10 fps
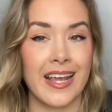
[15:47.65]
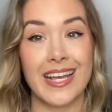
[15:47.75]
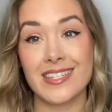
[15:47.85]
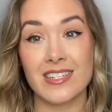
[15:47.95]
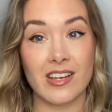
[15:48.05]

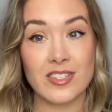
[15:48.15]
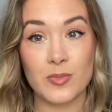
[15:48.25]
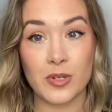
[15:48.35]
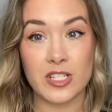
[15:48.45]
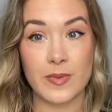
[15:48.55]
It's not
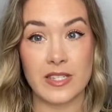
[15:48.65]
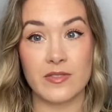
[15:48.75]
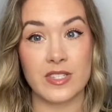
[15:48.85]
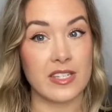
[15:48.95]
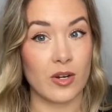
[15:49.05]
super
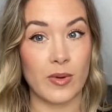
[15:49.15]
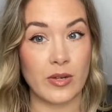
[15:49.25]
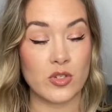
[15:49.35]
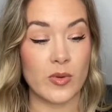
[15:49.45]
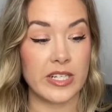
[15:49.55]
expensive. It's like
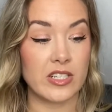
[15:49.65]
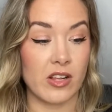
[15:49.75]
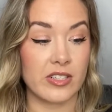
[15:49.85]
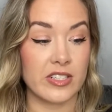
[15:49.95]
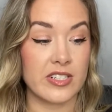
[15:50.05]
around twenty
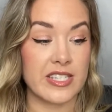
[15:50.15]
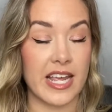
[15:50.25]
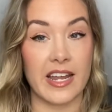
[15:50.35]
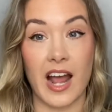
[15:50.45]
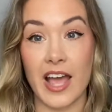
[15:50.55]
dollars,
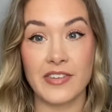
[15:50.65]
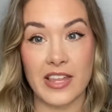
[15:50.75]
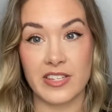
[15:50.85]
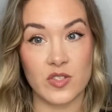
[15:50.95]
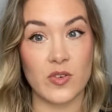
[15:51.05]
and I've
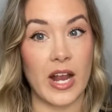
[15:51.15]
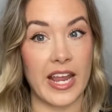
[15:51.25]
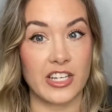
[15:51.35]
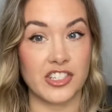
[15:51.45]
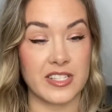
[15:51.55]
had this for
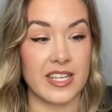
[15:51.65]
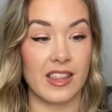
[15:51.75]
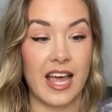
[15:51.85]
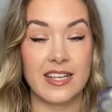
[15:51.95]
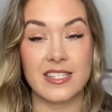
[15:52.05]
ages. It
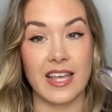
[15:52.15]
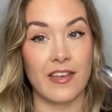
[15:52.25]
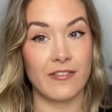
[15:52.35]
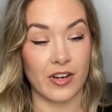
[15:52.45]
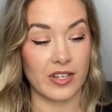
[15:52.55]
lasts a
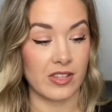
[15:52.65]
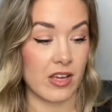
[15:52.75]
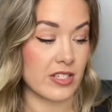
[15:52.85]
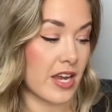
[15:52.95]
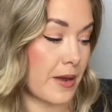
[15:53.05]
very
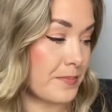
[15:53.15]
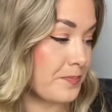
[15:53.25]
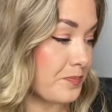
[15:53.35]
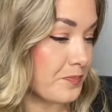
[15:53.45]
long time.